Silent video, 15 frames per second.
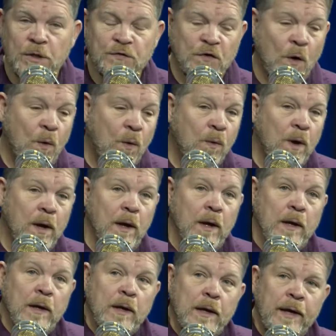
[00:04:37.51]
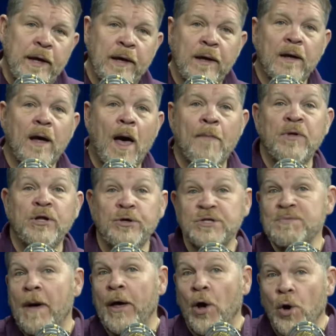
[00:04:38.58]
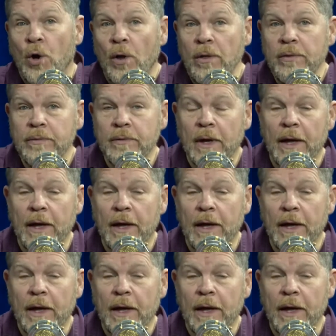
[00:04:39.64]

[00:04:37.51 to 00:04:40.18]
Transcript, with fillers: So I'm going to use my uncle.